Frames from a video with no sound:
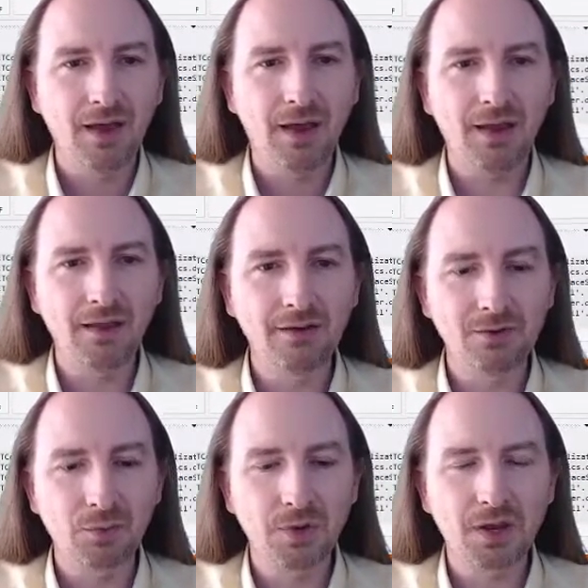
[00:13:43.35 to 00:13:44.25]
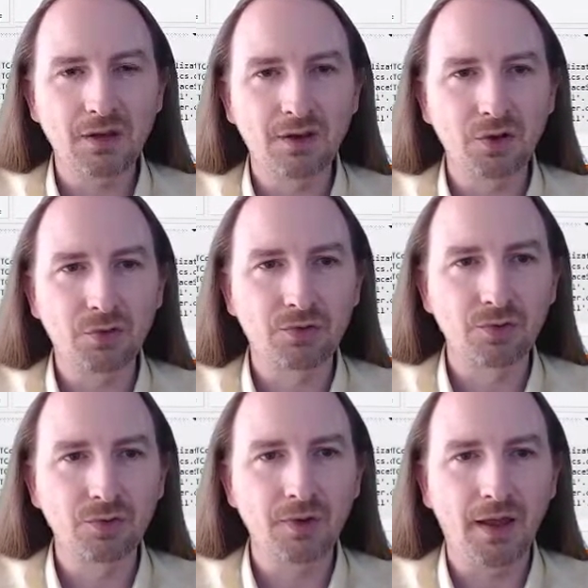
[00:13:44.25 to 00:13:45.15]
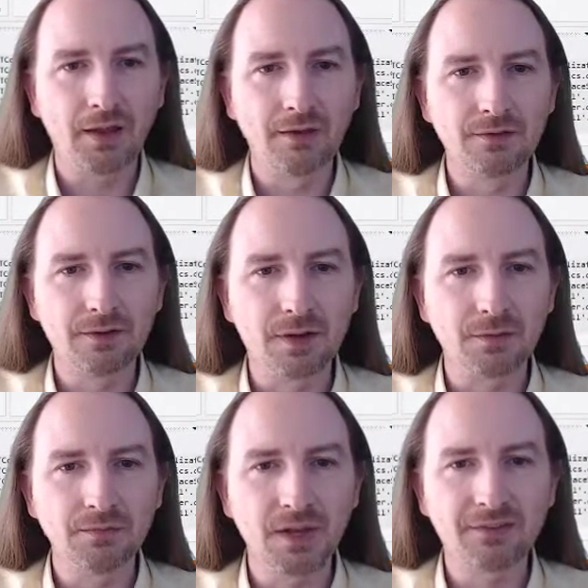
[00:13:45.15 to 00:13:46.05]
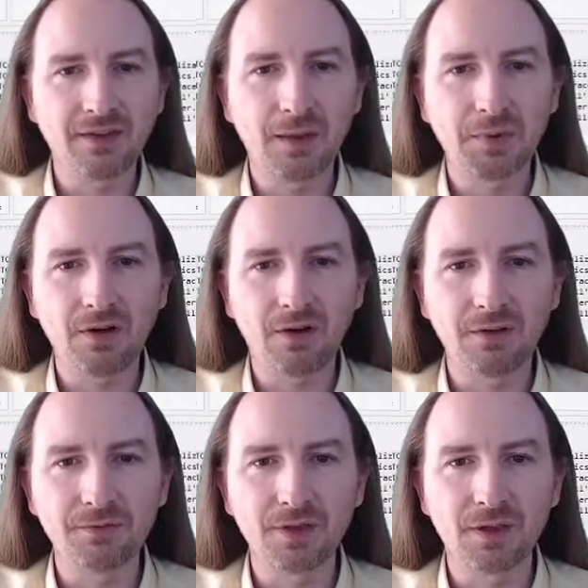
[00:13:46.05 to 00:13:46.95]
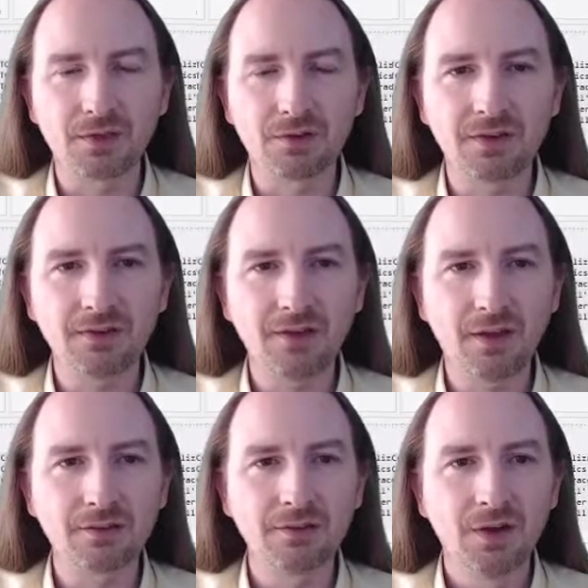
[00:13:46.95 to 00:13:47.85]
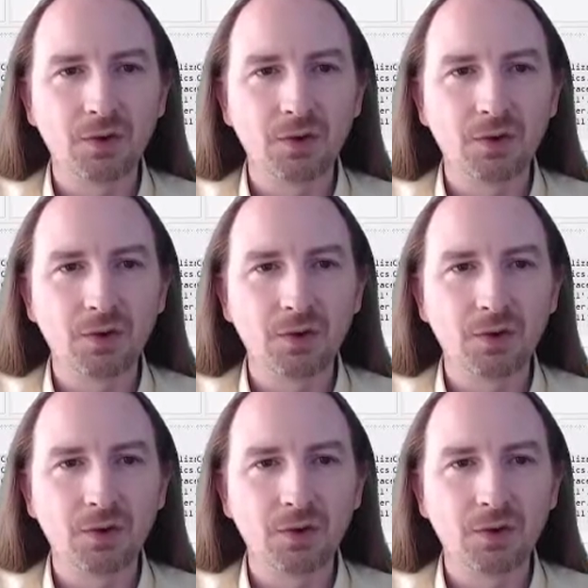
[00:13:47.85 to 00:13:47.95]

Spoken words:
And we can go through and examine all of the other details.